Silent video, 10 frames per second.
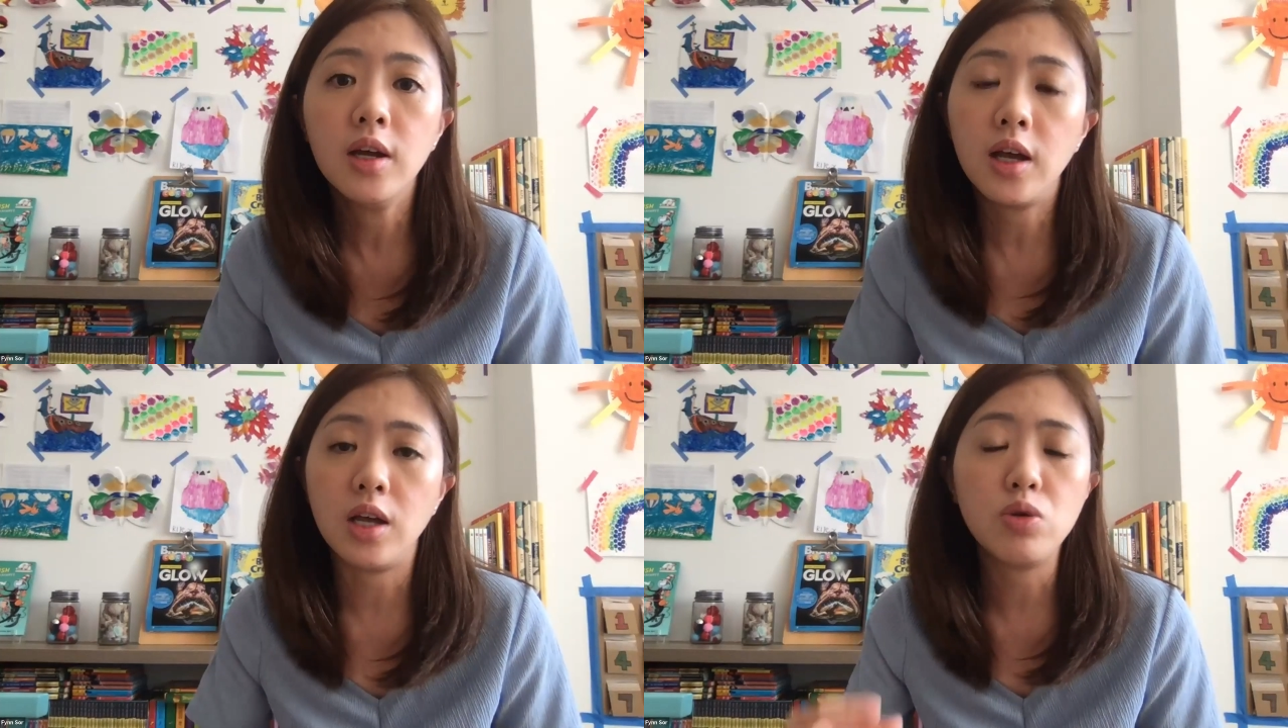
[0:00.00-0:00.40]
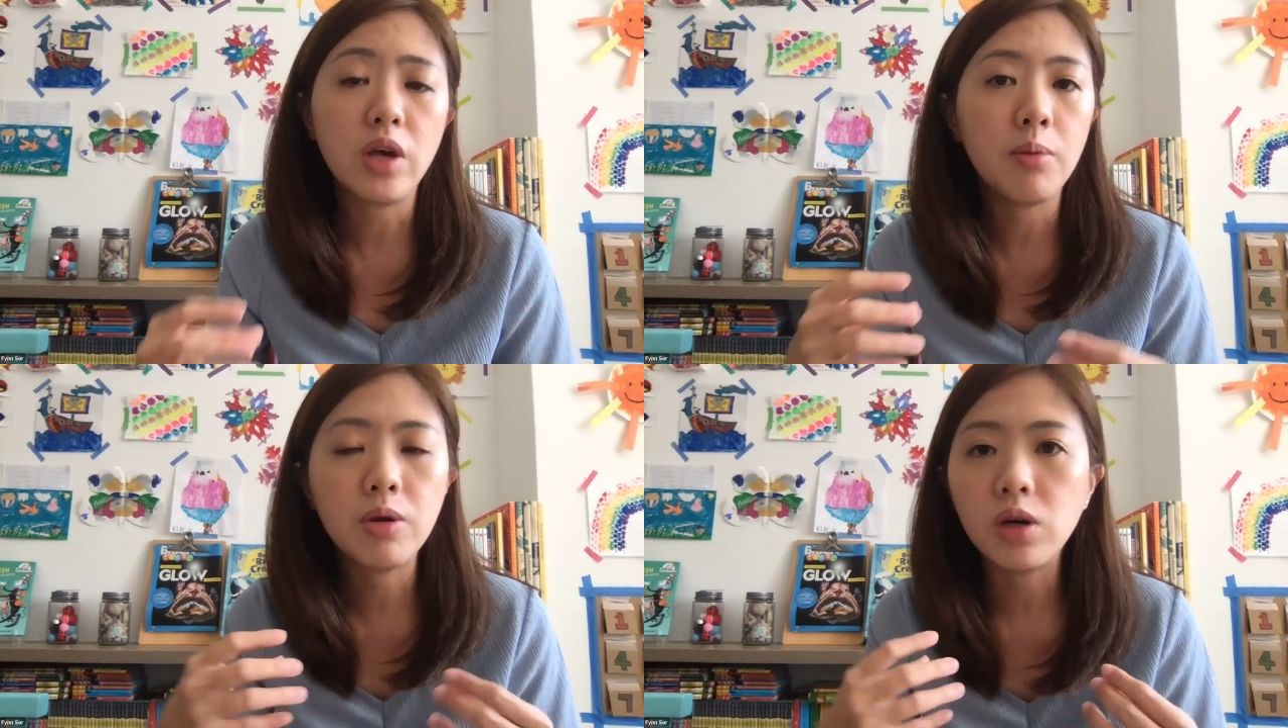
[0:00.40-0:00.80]
And you
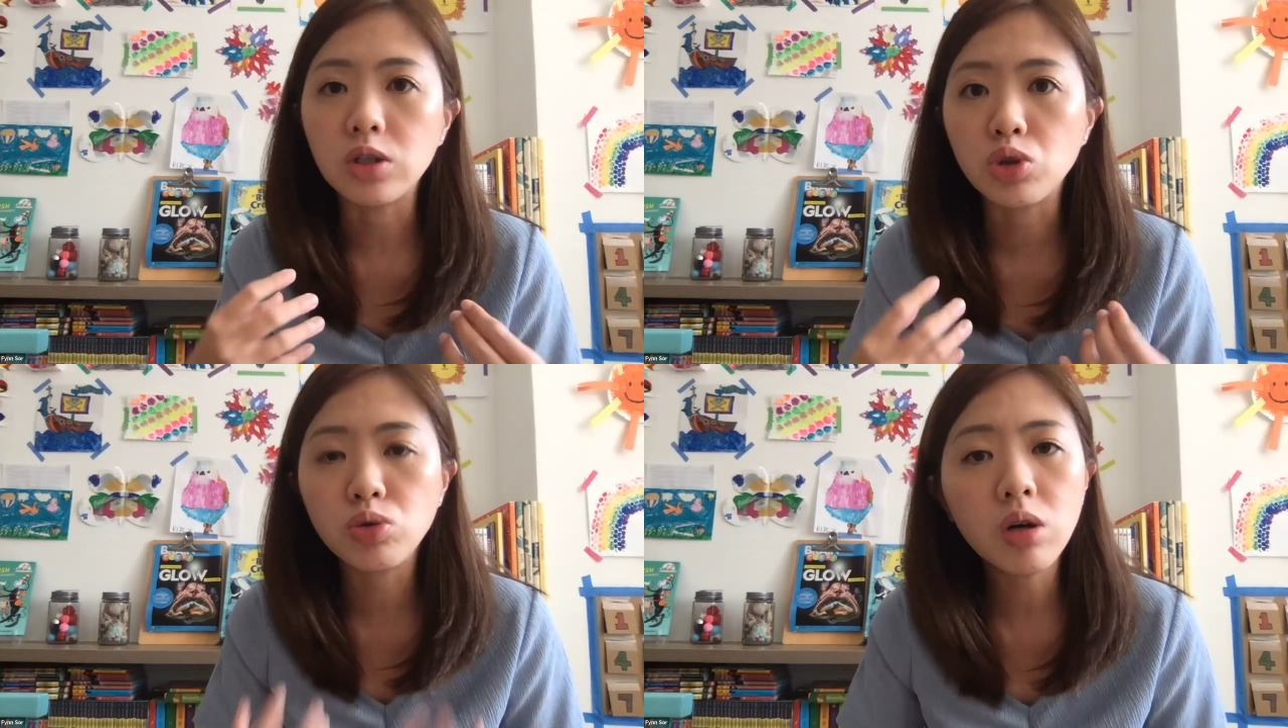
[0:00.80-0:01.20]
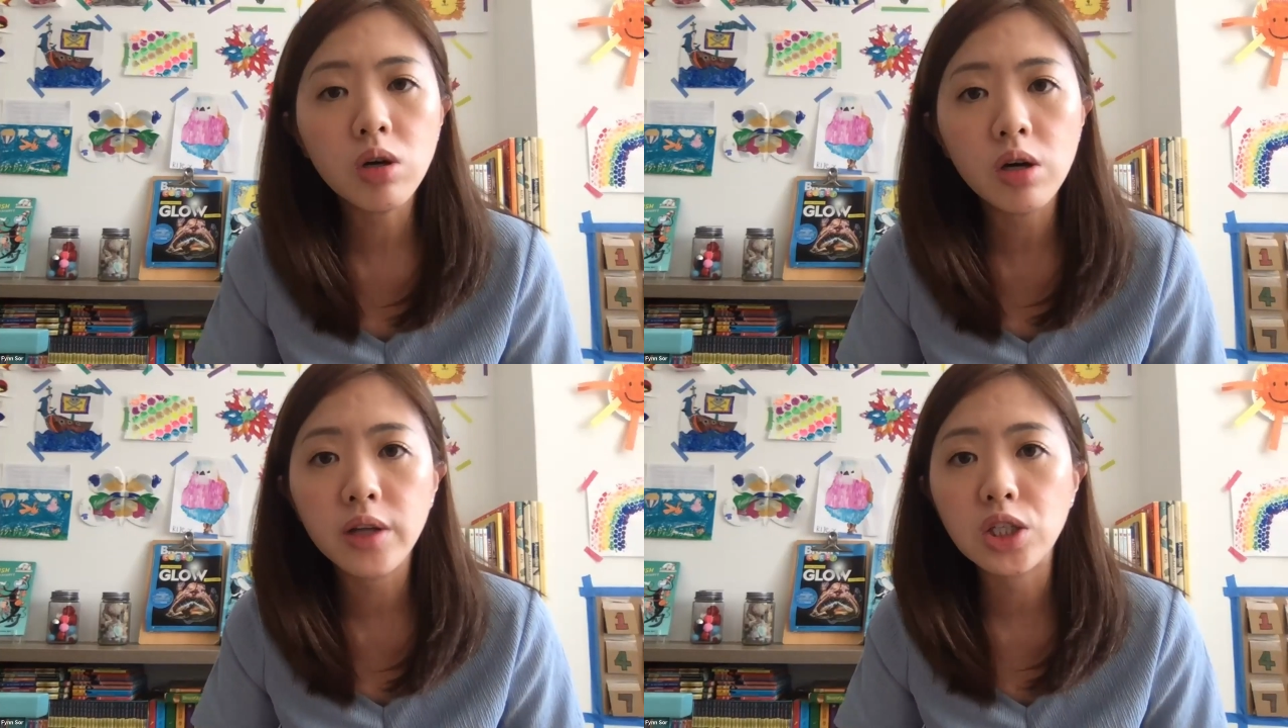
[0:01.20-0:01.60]
can build a strong
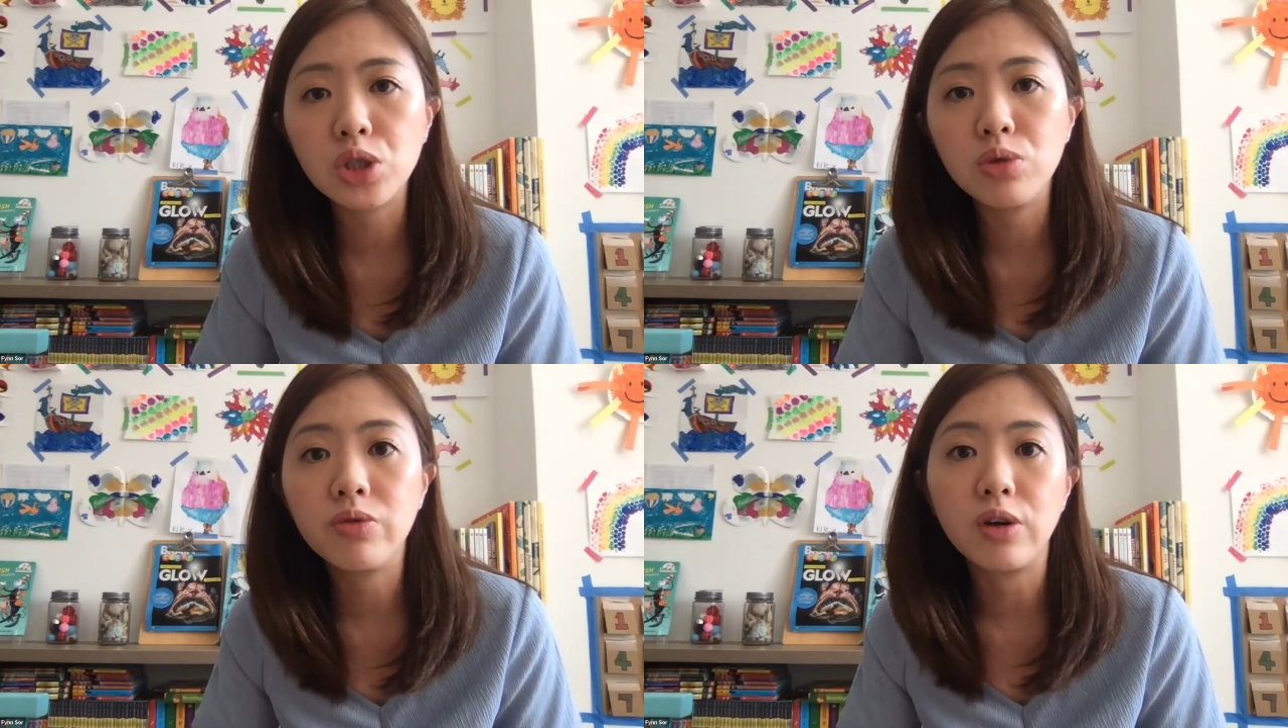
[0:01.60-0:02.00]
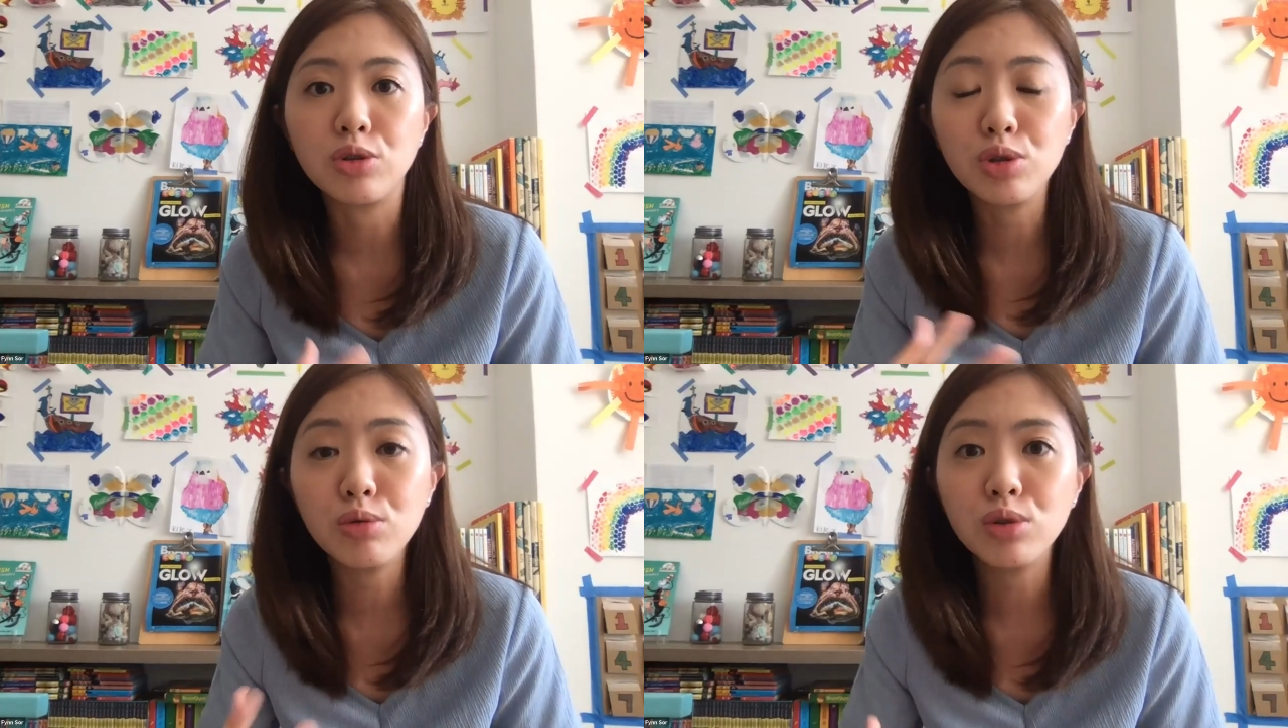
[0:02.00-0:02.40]
connection with your
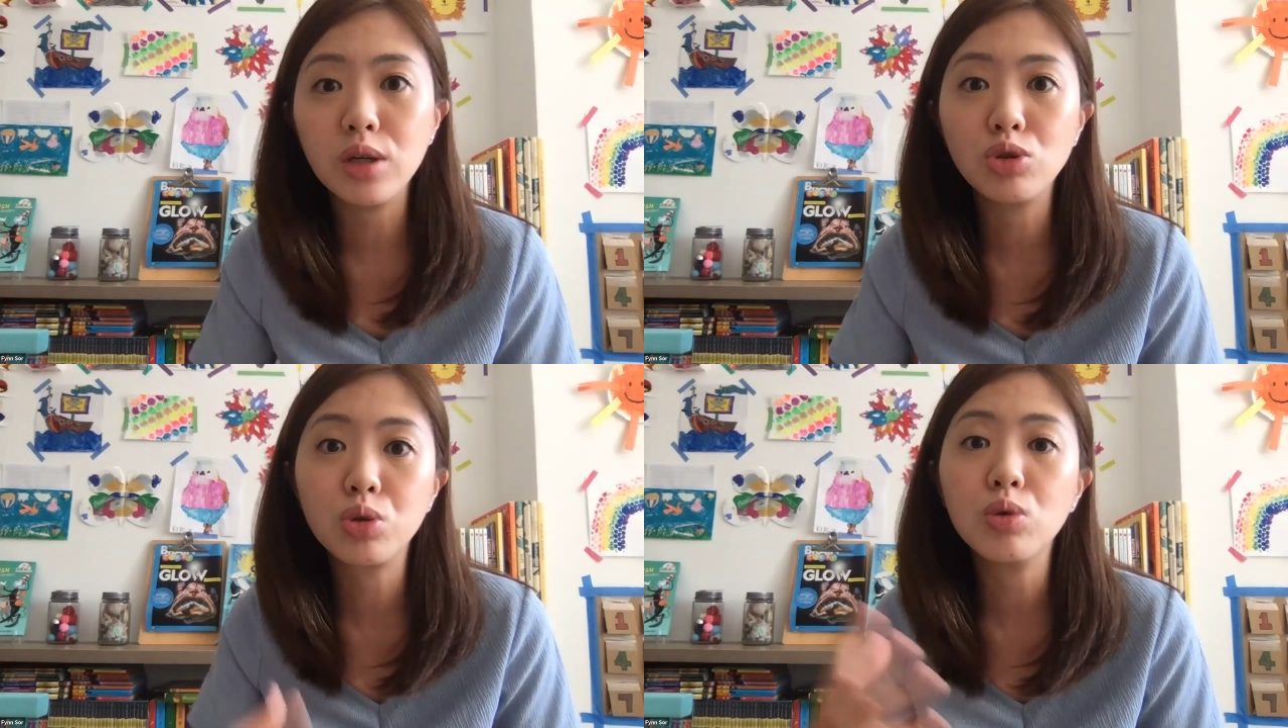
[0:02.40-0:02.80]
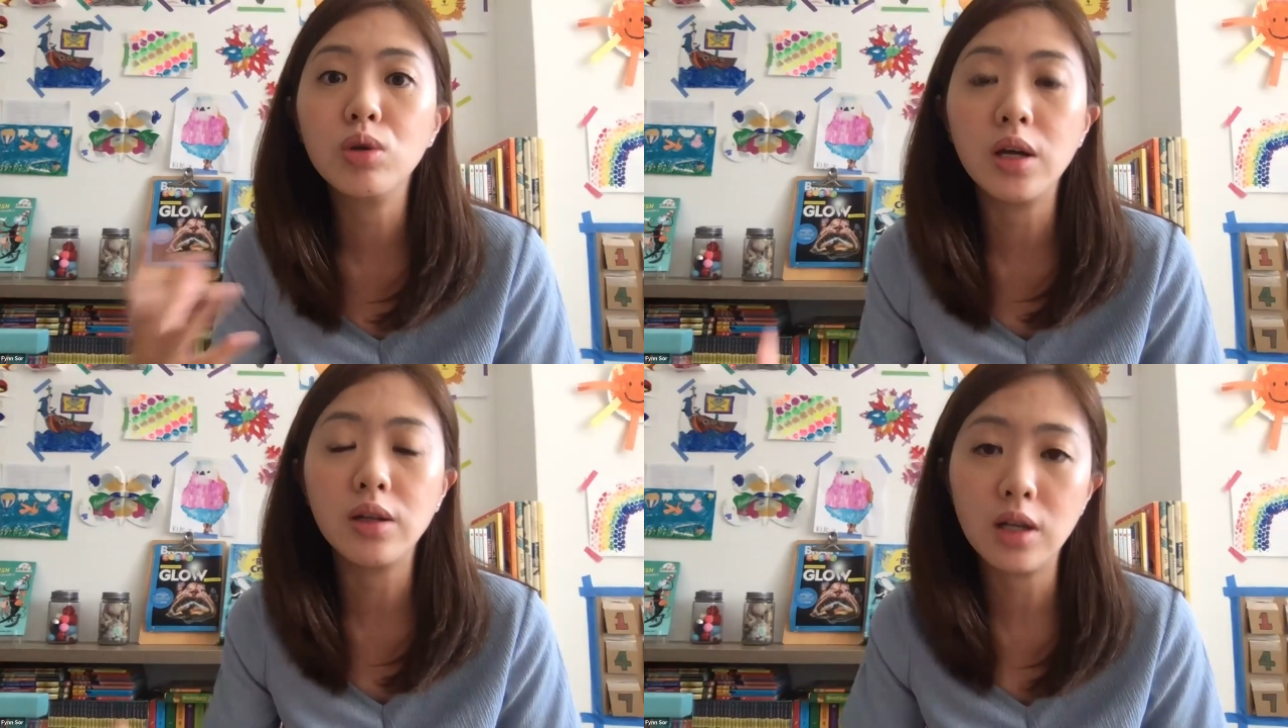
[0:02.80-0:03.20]
children through
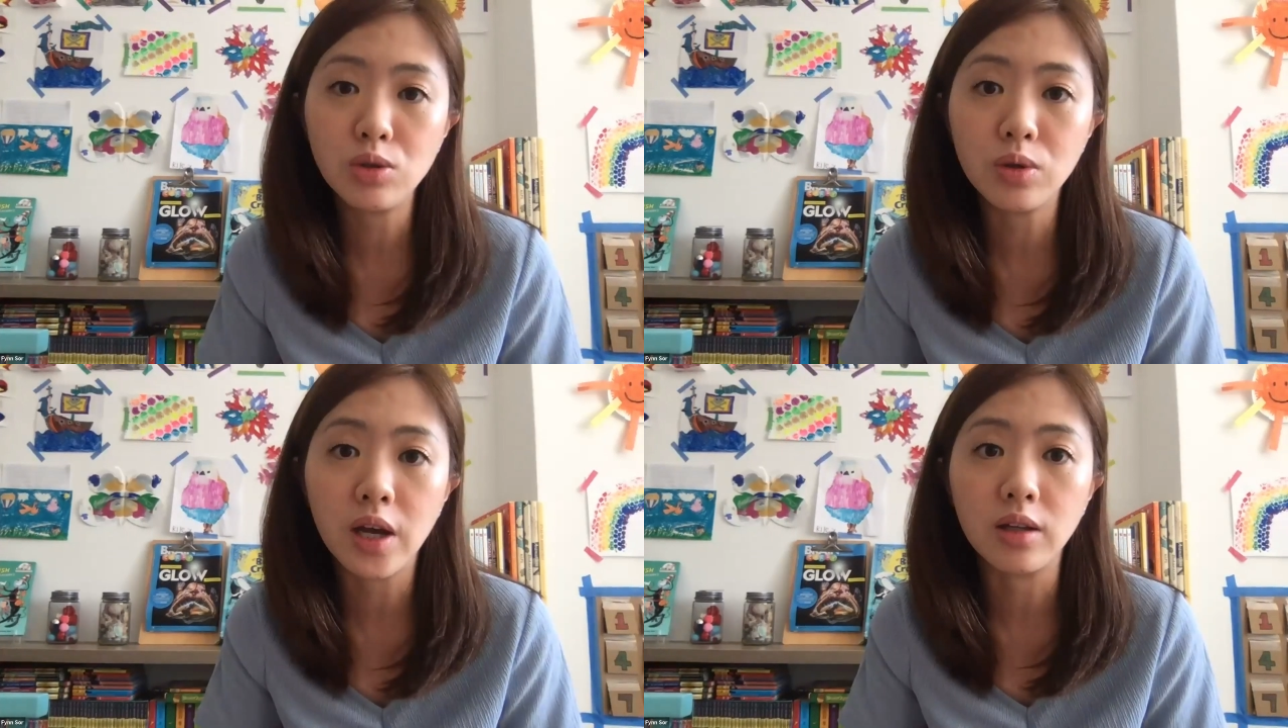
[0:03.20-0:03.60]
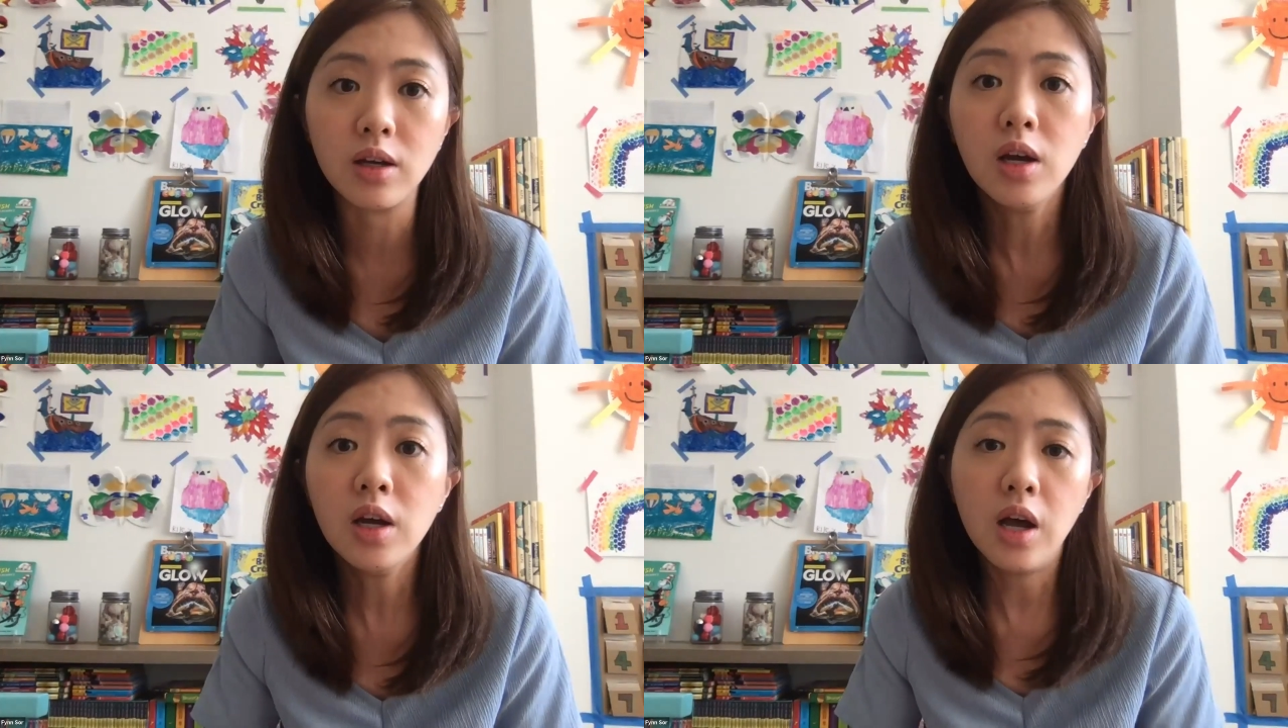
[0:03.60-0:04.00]
learning together,